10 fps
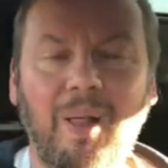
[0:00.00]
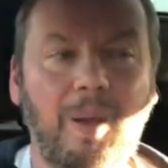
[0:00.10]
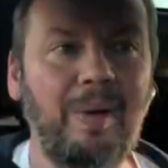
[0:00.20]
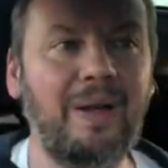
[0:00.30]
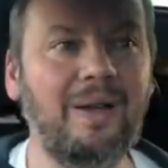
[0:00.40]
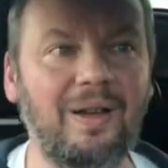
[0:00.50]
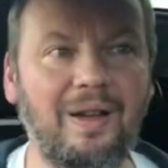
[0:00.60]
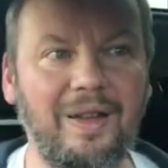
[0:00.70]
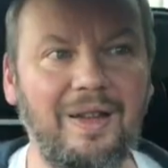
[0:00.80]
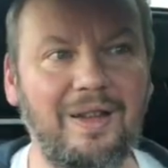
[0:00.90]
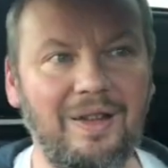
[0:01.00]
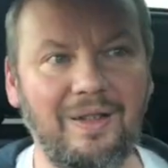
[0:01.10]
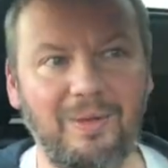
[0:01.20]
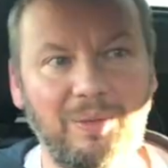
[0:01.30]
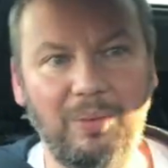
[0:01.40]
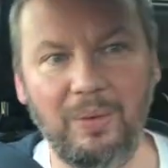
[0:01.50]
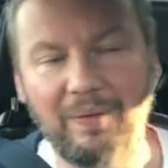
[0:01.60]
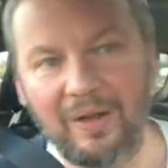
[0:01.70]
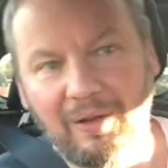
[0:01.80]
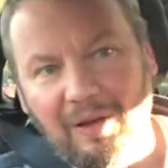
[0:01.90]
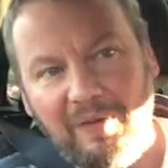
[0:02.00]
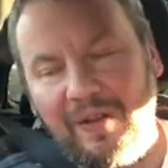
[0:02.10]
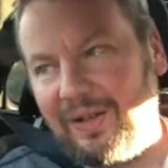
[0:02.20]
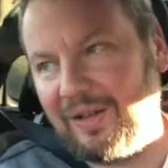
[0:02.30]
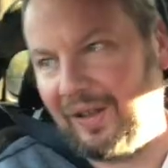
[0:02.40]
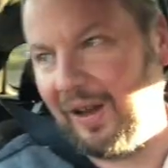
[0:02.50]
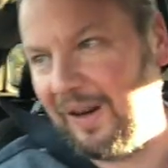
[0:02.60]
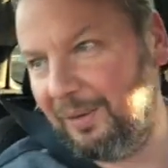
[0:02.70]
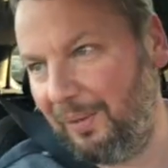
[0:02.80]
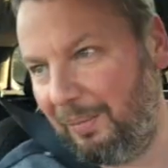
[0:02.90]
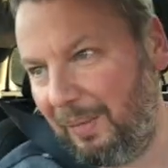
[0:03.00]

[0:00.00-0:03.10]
a bit like with the graphics thing with